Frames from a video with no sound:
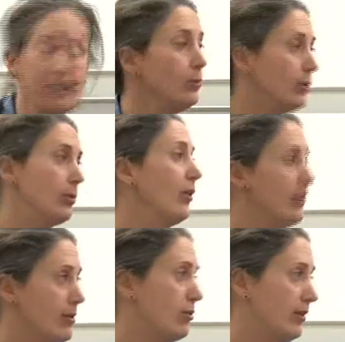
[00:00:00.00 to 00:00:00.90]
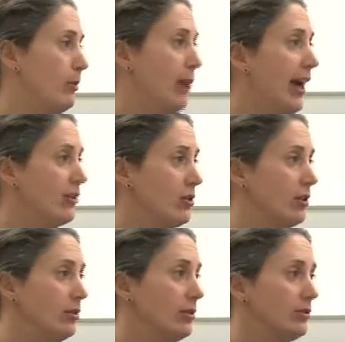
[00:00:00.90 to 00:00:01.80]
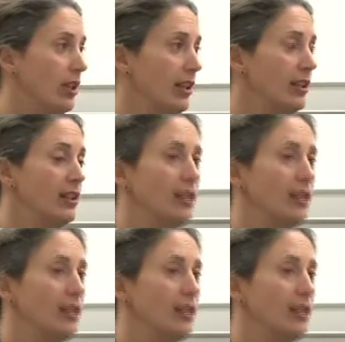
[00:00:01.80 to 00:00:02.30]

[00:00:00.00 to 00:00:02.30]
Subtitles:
it will grow the social impact too, right?